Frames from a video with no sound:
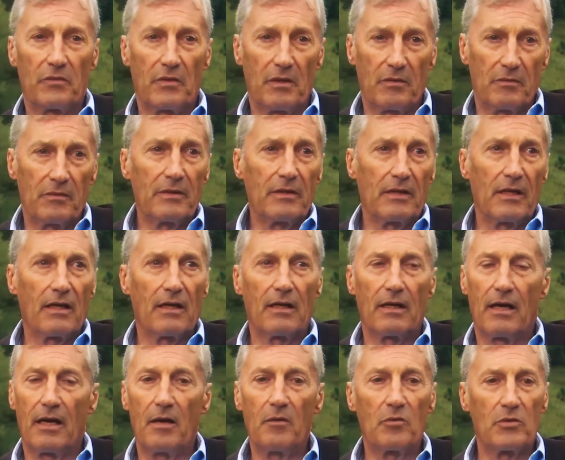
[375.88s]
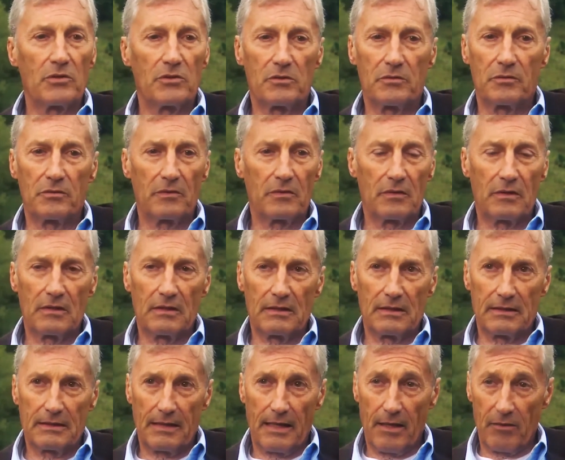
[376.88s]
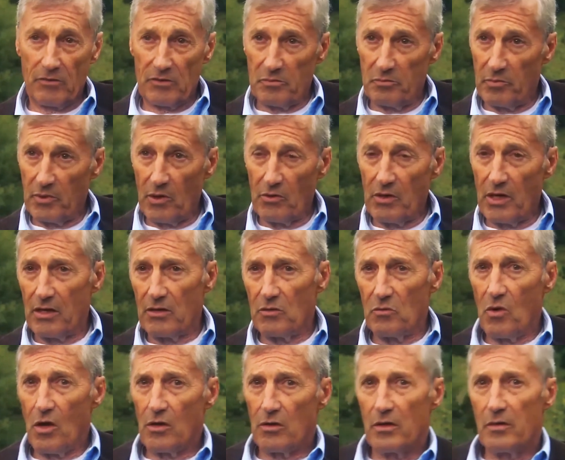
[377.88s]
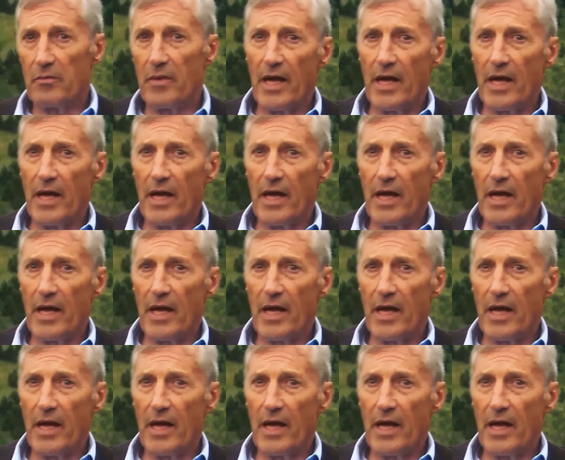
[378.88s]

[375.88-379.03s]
that I was blown out of the water.